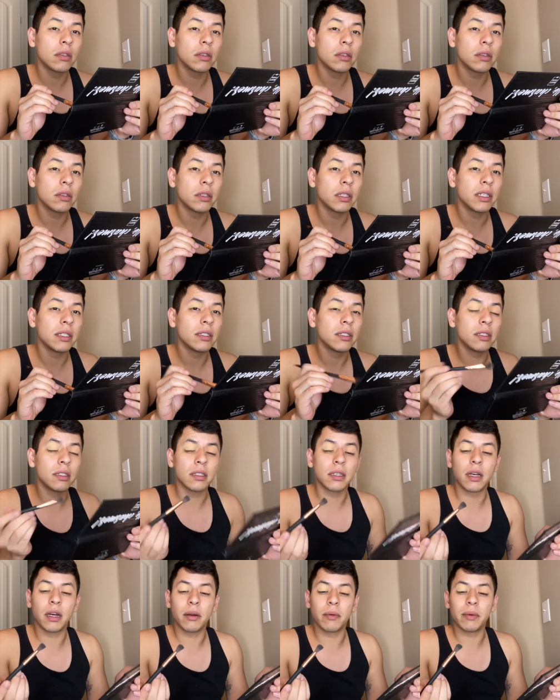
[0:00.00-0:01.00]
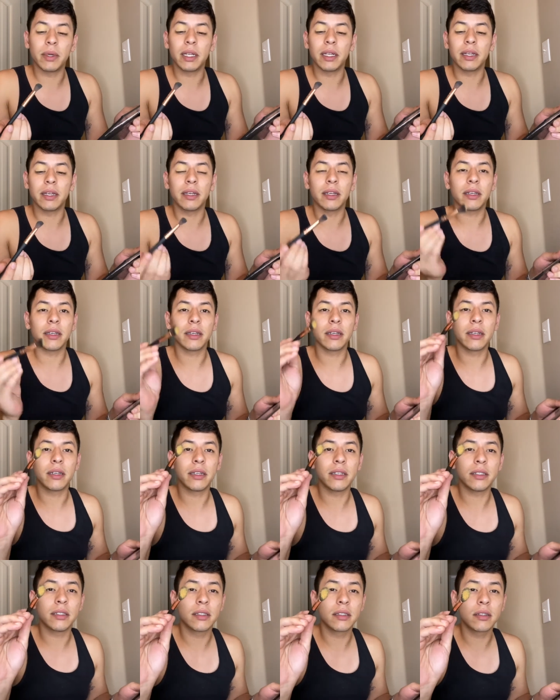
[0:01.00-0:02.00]
And it does not really,
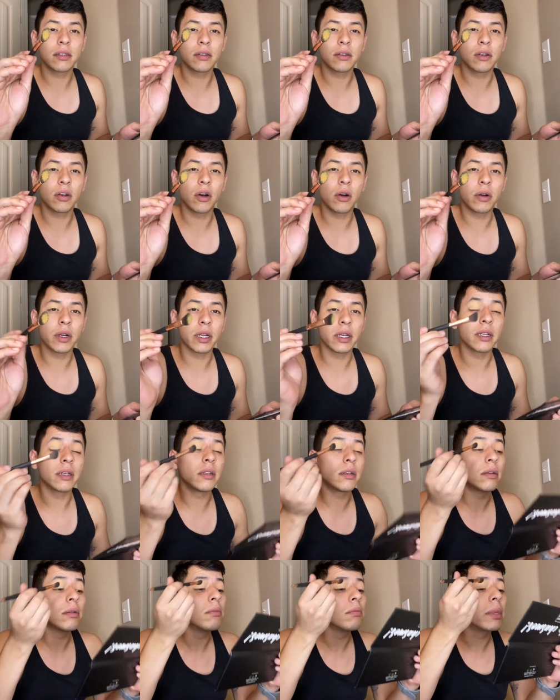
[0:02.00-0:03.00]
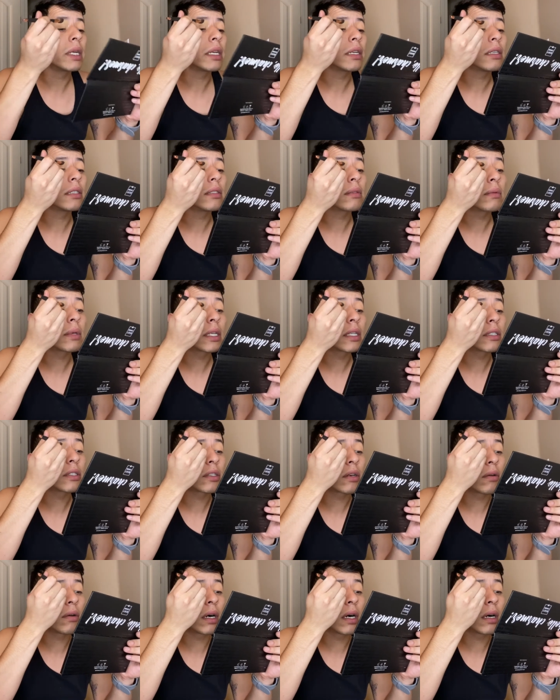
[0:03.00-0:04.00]
it's coated, but it doesn't really
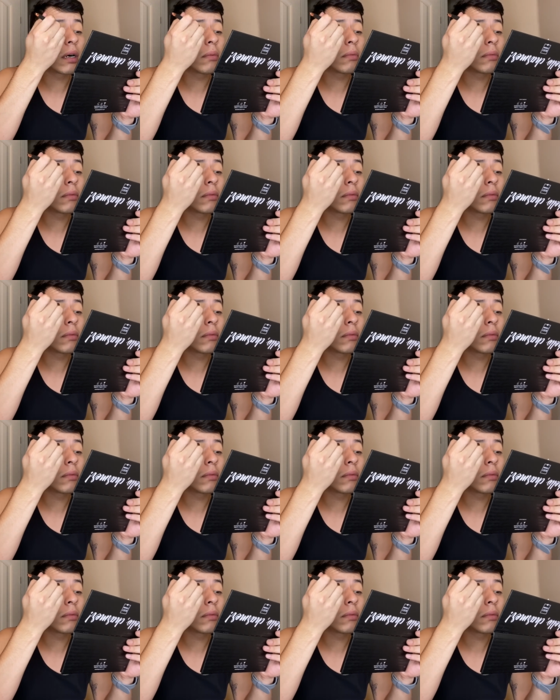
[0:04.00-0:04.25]
show up.